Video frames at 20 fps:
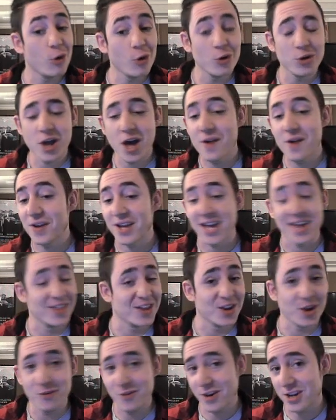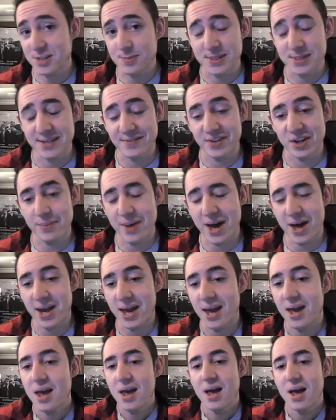nerf. Again, they're not very specific about it,
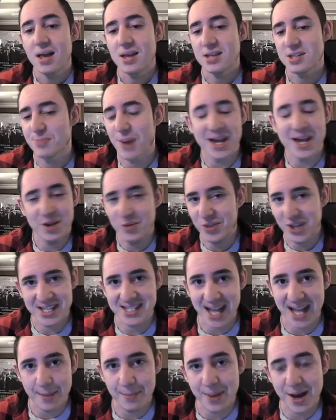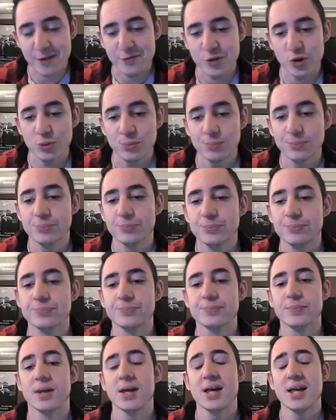but I don't think it's that impactful.
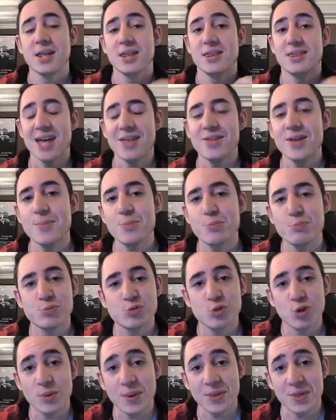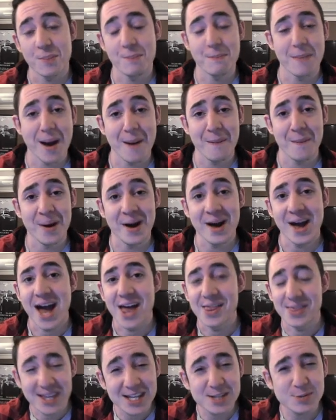Then they talk about the Mamba, and
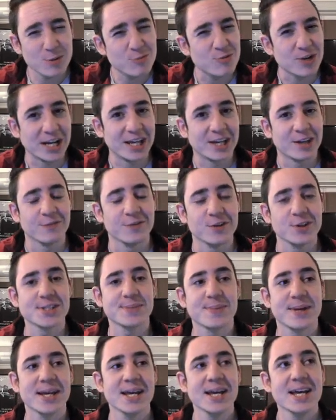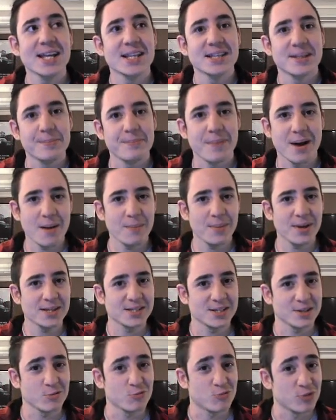this one really confused me. The Mamba is in
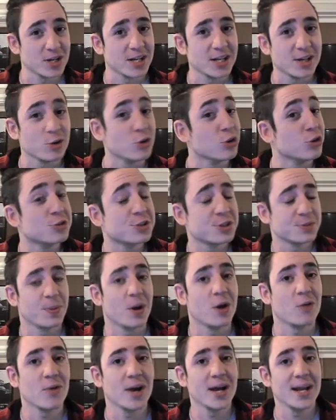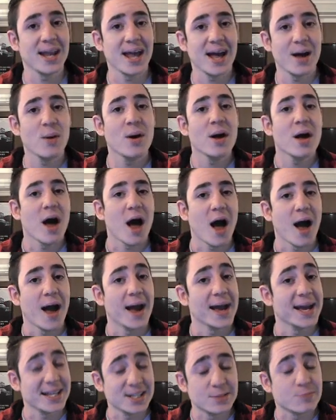a really good spot right now.
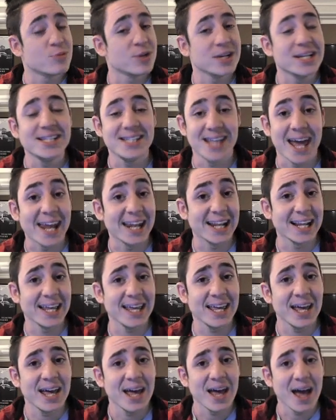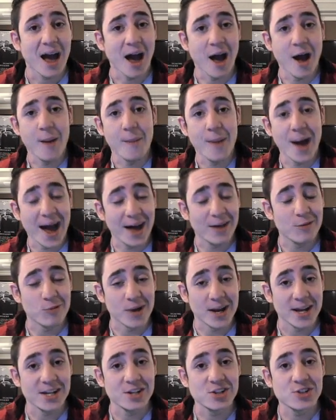It is pretty deadly at
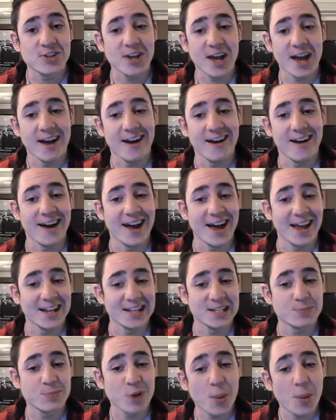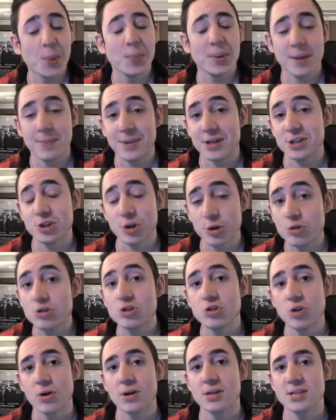range and is probably a bit too
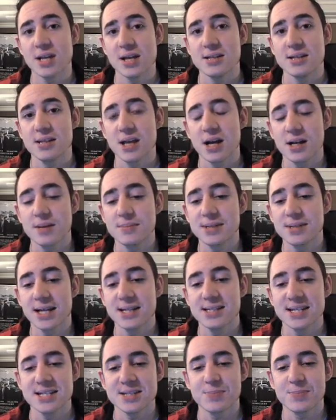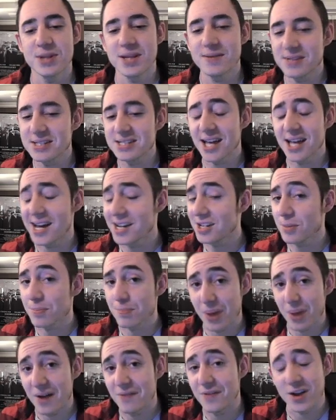strong in certain circumstances, but they've decided to
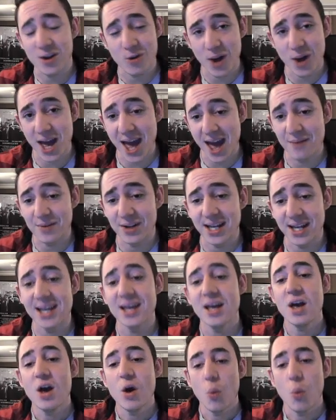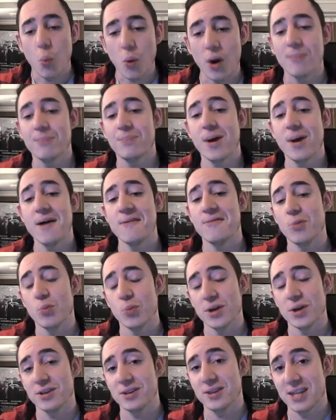buff it quite heavily. One buff
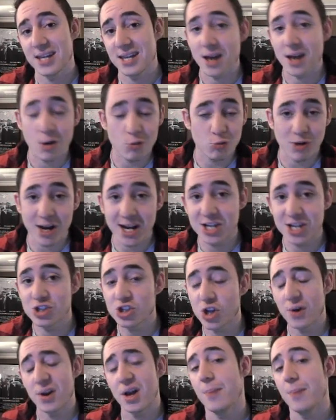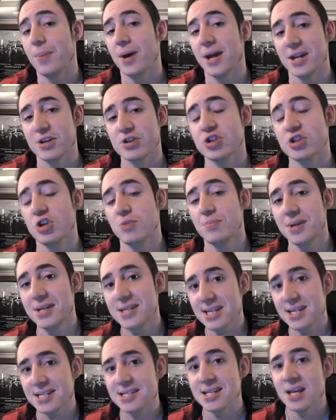with the range going up by an extra 2
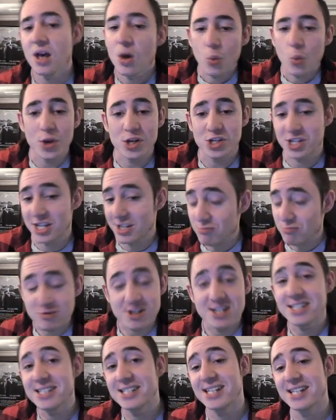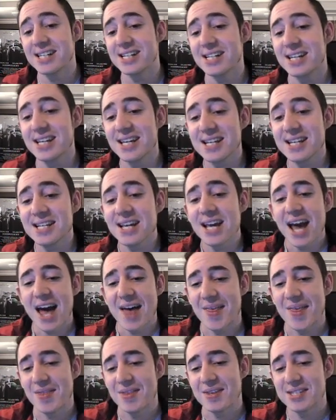meters, which it really didn't need, and
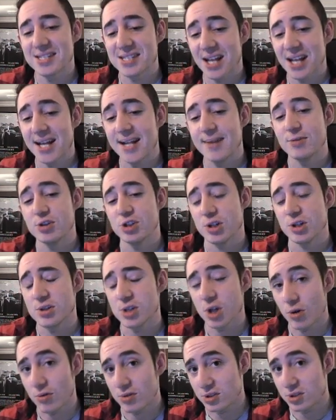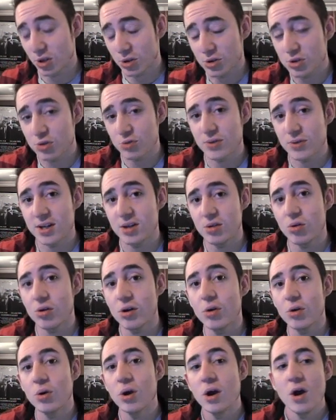then the slightly reduced horizontal
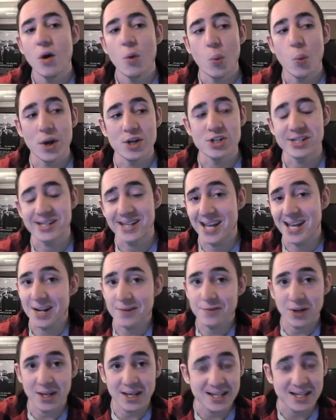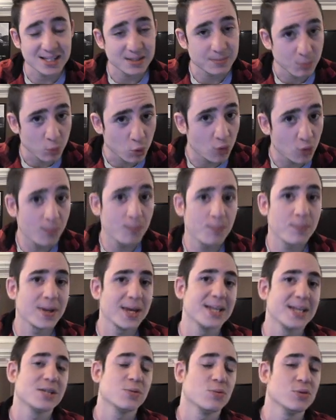recoil, which again I feel like is more geared
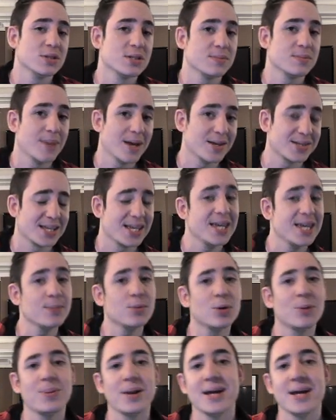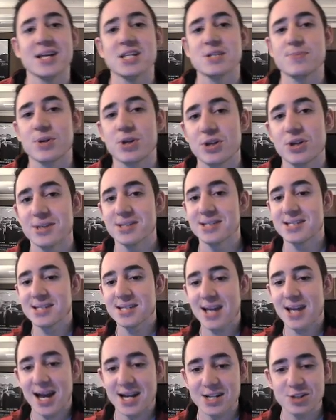towards mouse and keyboard players because
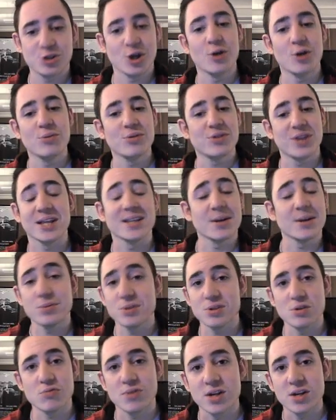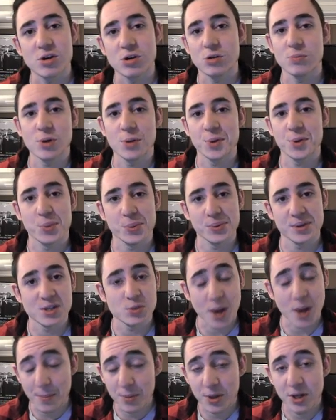I don't think there was a recoil problem on this
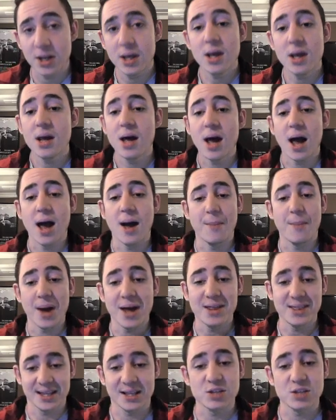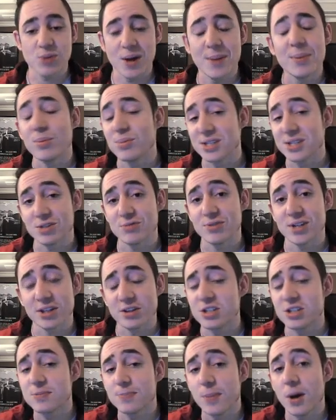weapon. I think this weapon was in a really good
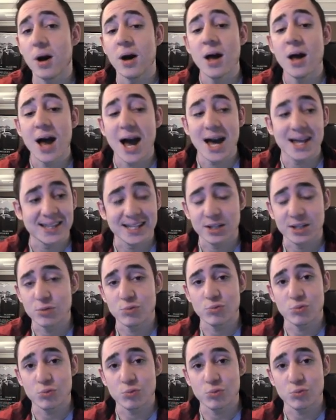spot. I think the